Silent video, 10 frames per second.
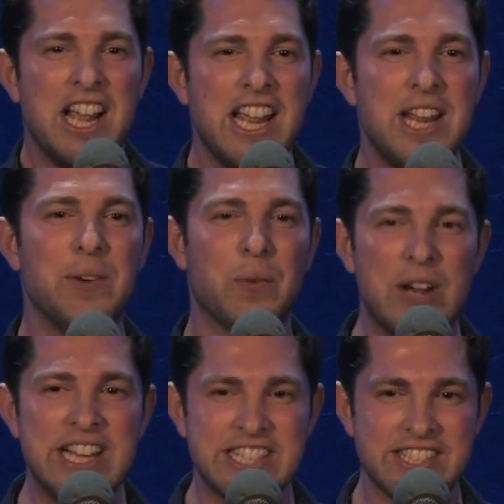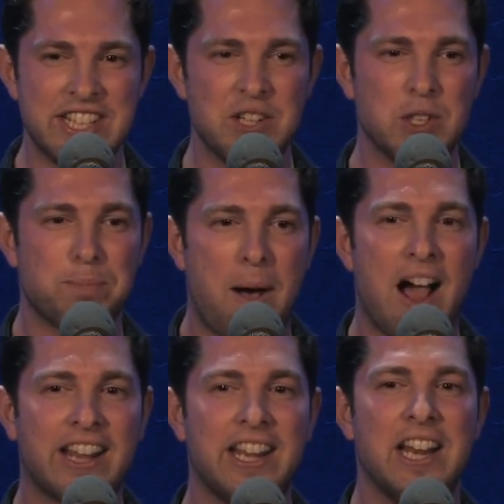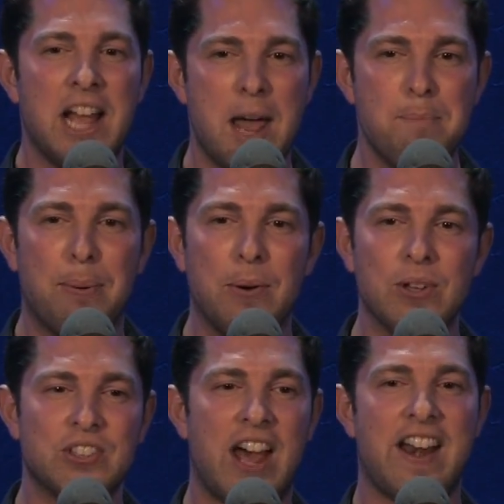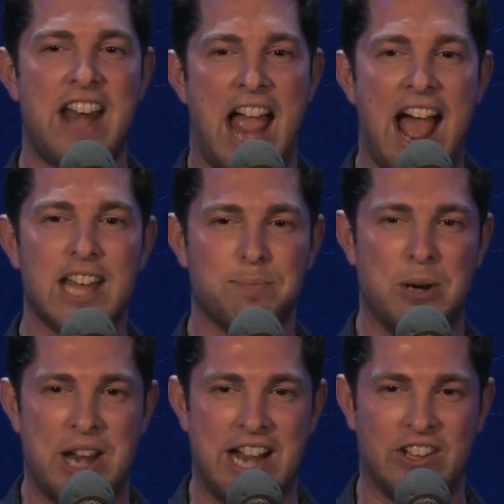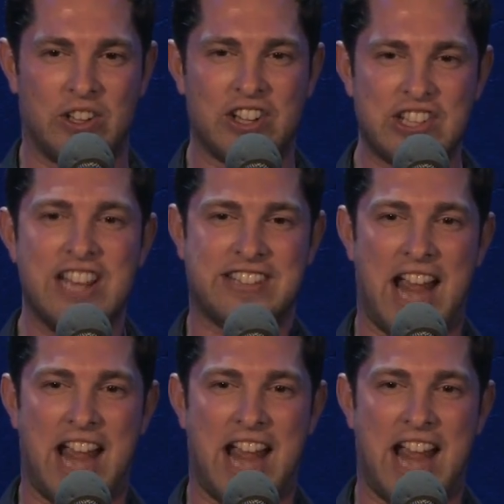He reaches into his pocket and pulls out an asthma inhaler because he has